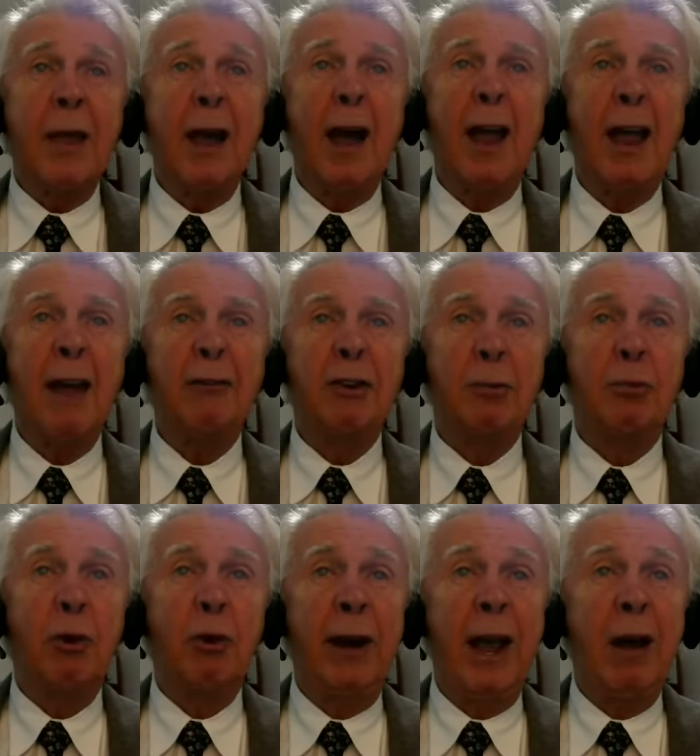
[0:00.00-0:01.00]
I have to
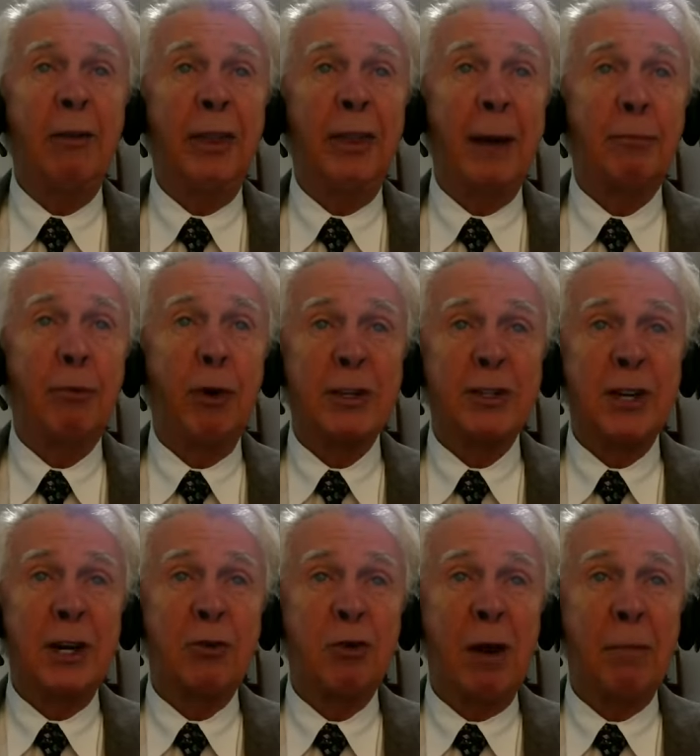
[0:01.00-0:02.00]
point out that
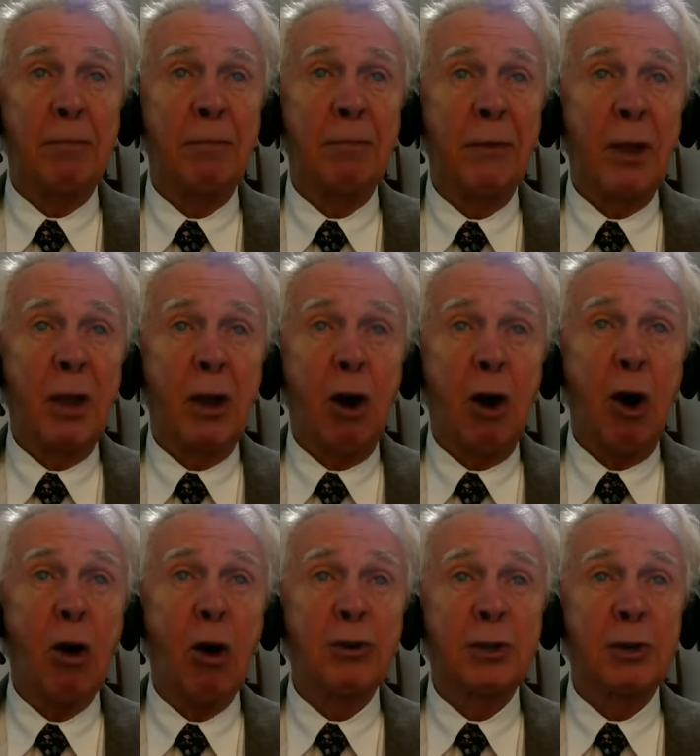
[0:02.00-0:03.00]
President Trump
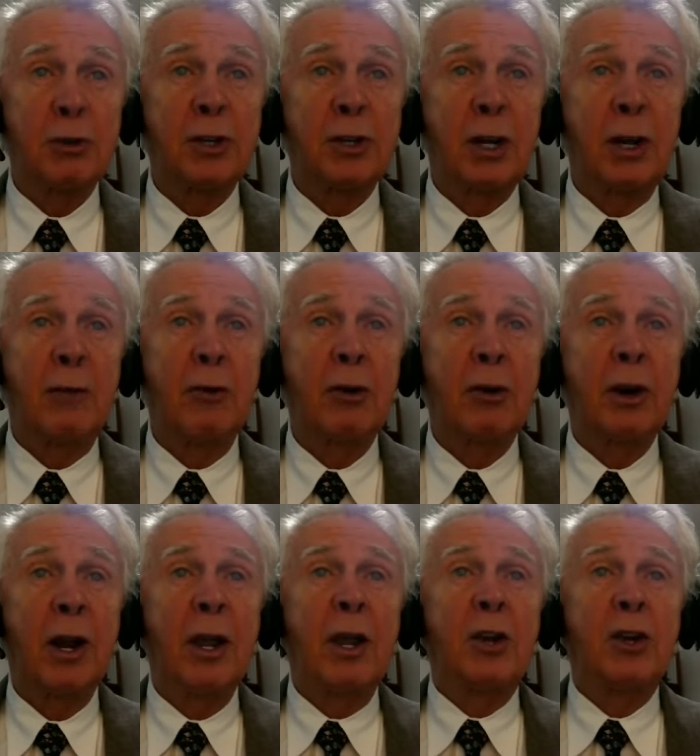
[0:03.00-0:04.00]
also delivered
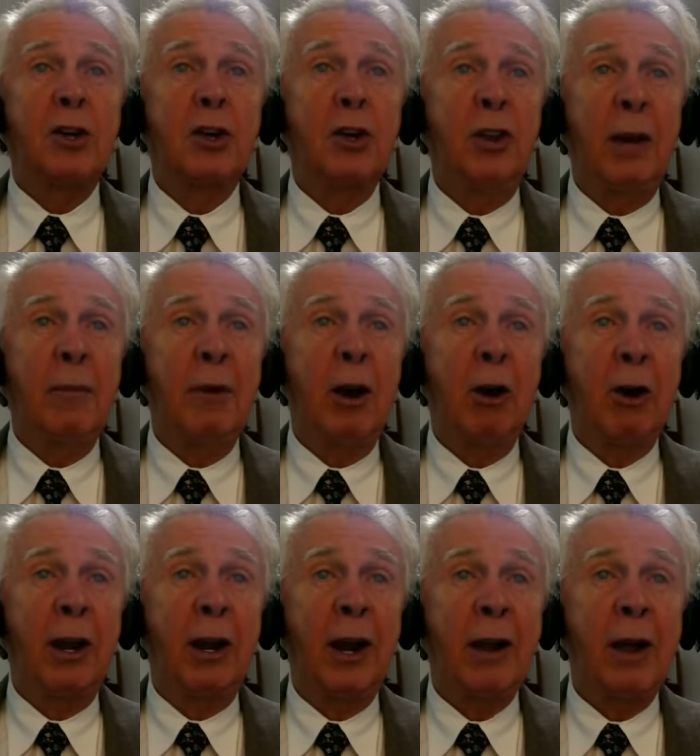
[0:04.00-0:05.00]
to the
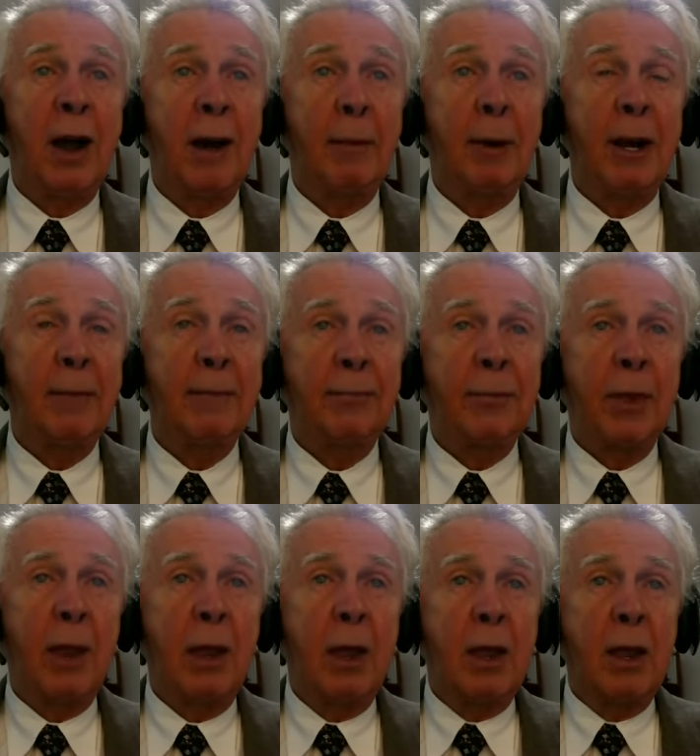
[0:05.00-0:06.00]
American economy.
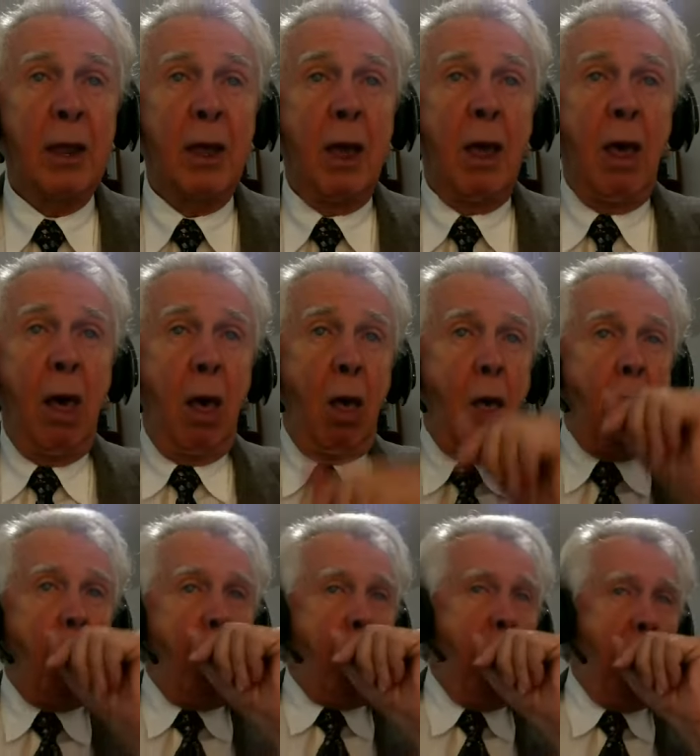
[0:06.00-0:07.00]

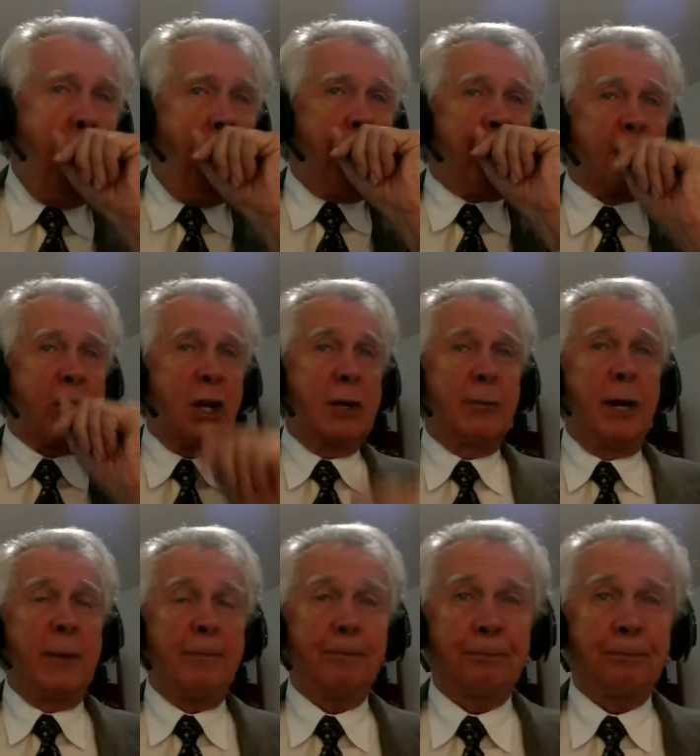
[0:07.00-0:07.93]
Excuse me.